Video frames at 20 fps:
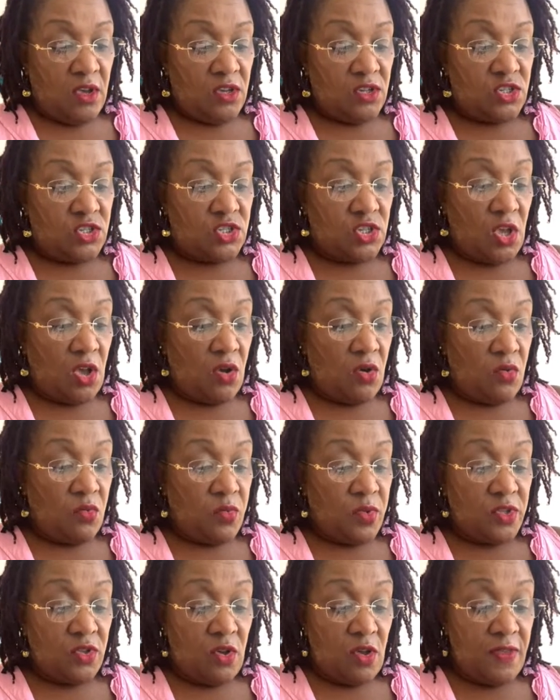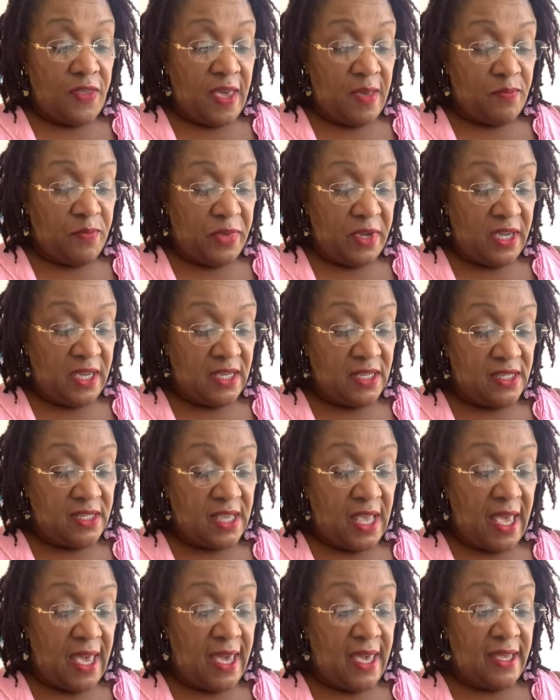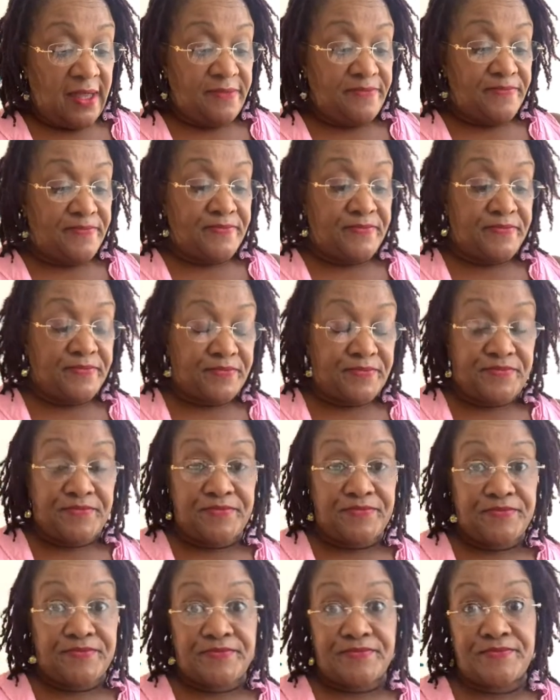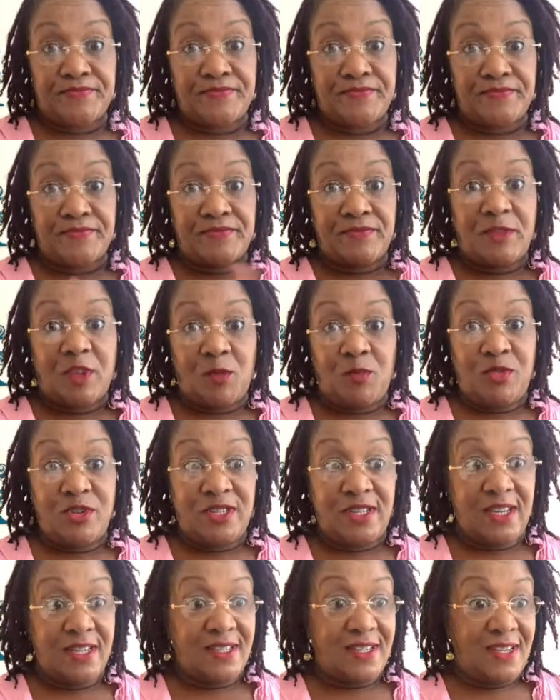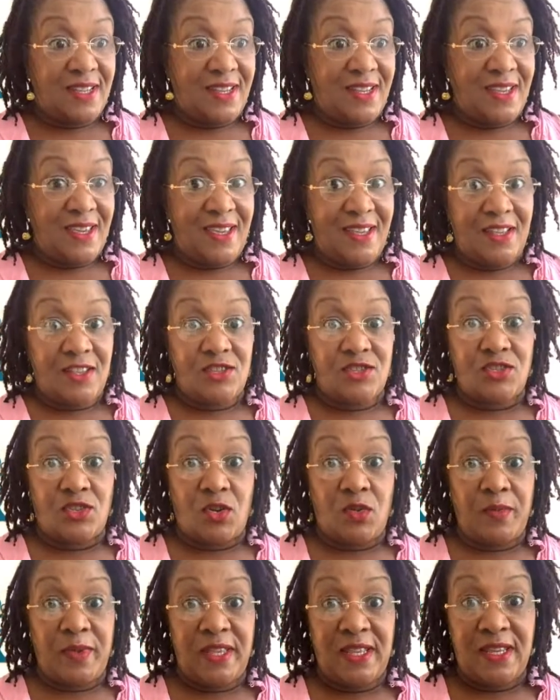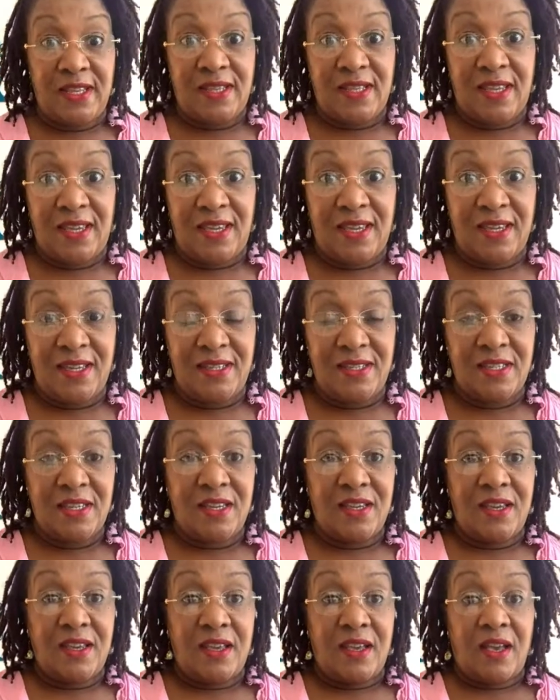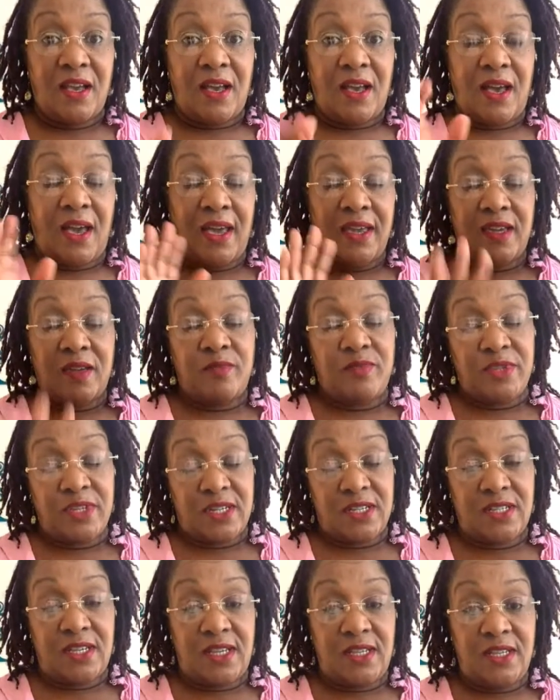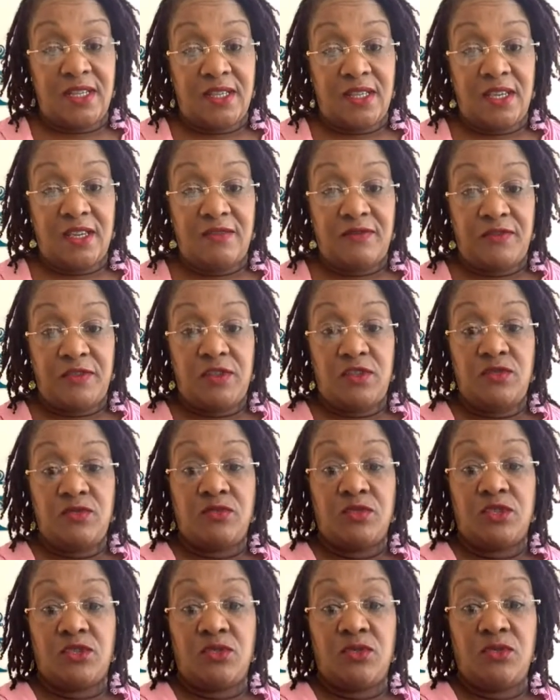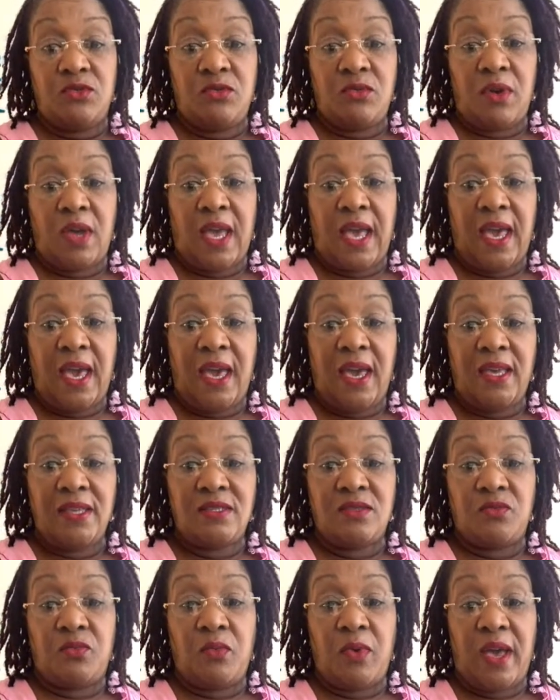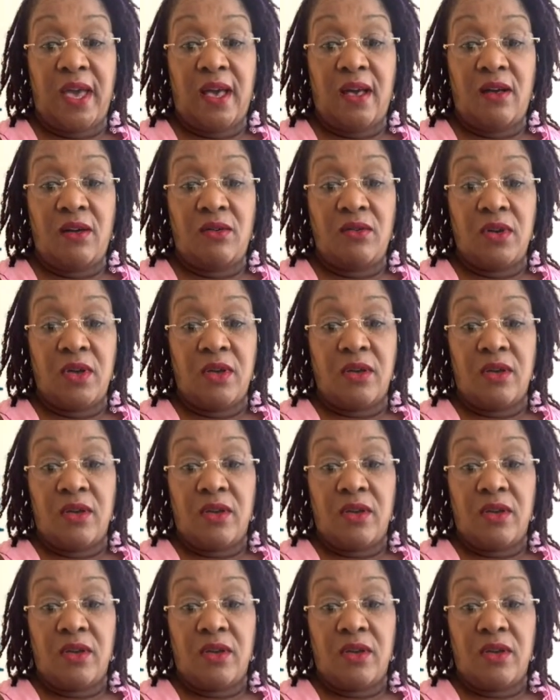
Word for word: So, with all that being said, predicted it, so many things. I can predict anything for you too, as well.